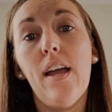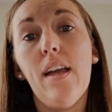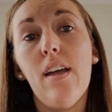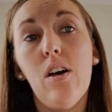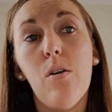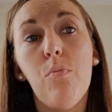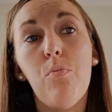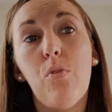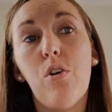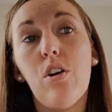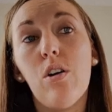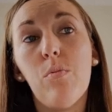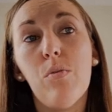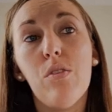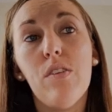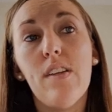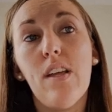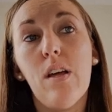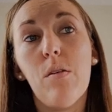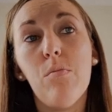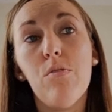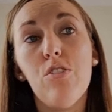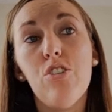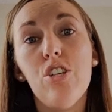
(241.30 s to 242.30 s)
buy a portable
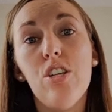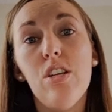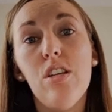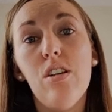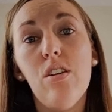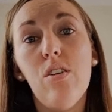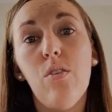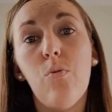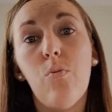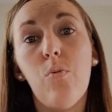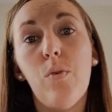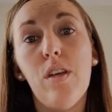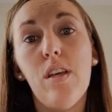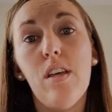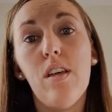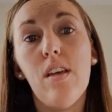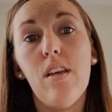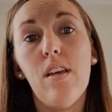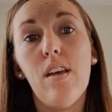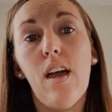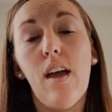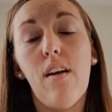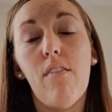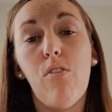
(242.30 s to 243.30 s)
sound machine.
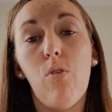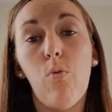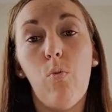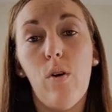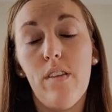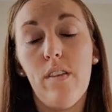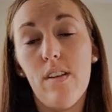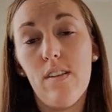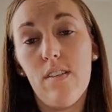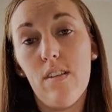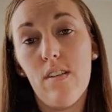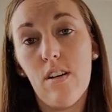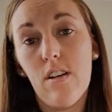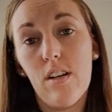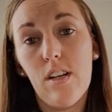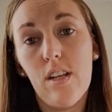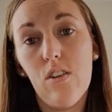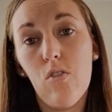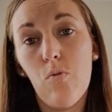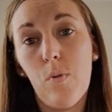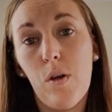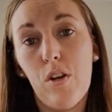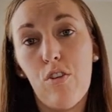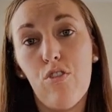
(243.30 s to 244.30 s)
We have the one that's in our
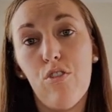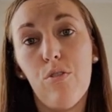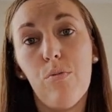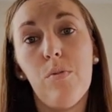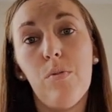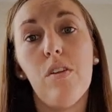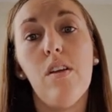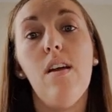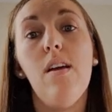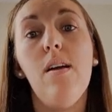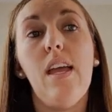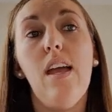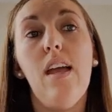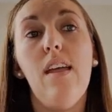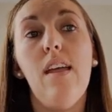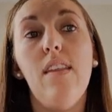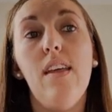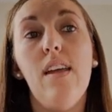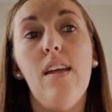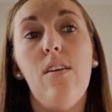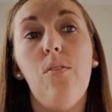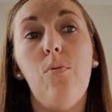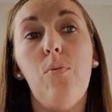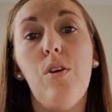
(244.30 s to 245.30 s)
kids' bedrooms,
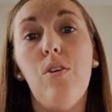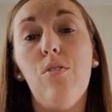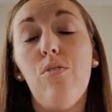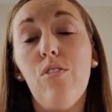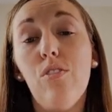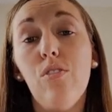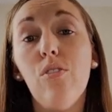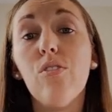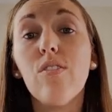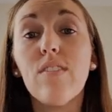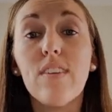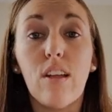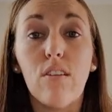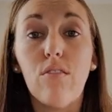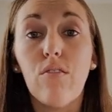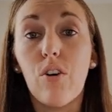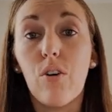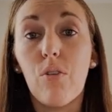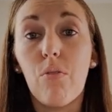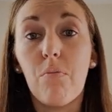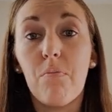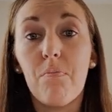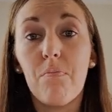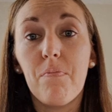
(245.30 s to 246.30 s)
and then we used an old cell
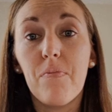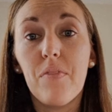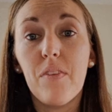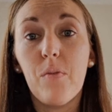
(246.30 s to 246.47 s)
phone.